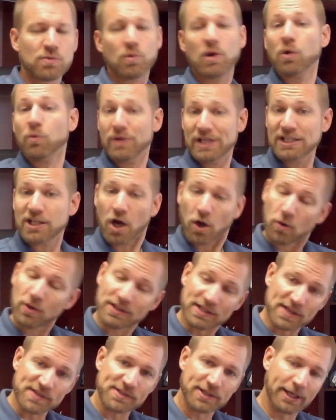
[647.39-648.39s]
Well, we know it
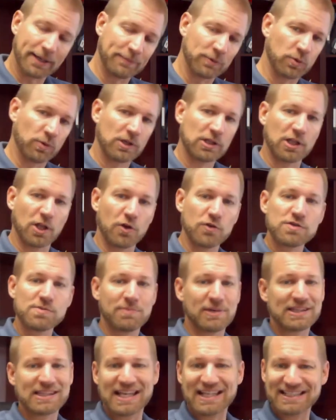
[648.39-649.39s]
doesn't come to a close,
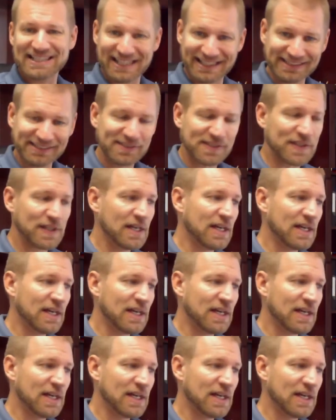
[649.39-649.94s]
but they didn't.